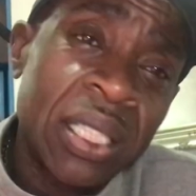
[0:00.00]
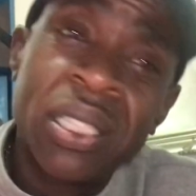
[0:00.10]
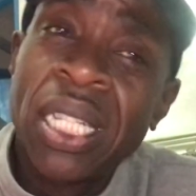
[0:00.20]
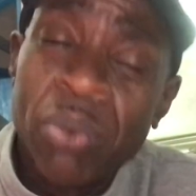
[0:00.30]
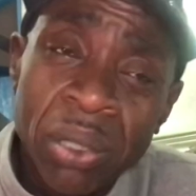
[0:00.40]
And
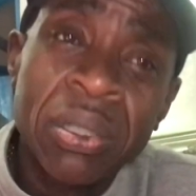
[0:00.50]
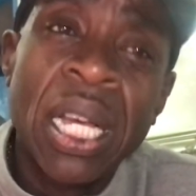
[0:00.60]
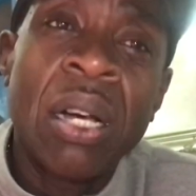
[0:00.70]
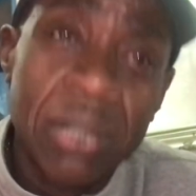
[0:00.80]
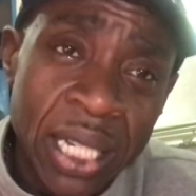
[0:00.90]
say, well,
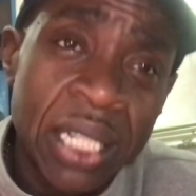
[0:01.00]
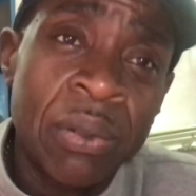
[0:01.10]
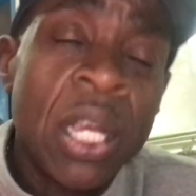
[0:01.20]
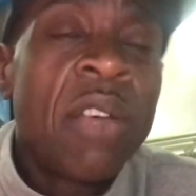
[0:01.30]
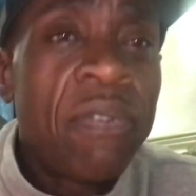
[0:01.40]
yeah, okay then,
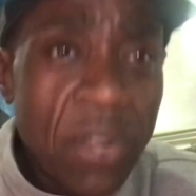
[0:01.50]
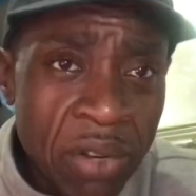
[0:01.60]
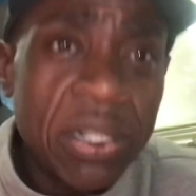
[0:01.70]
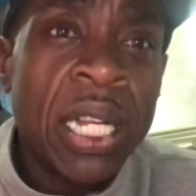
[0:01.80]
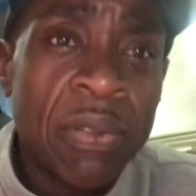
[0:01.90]
fair
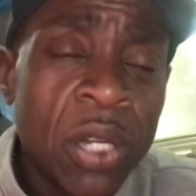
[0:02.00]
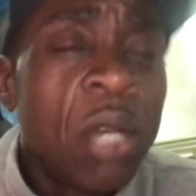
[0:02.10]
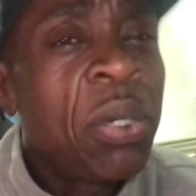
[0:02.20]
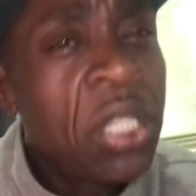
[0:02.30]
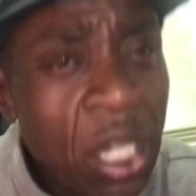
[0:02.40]
enough.
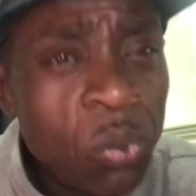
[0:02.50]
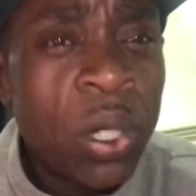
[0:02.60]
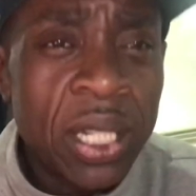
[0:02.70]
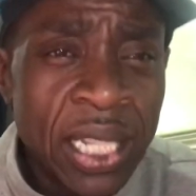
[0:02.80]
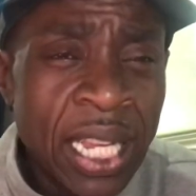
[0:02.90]
But you know
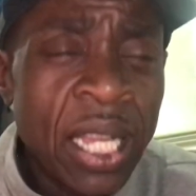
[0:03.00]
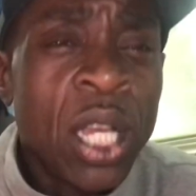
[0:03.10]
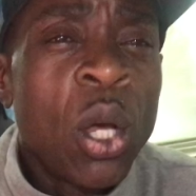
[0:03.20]
what, yeah,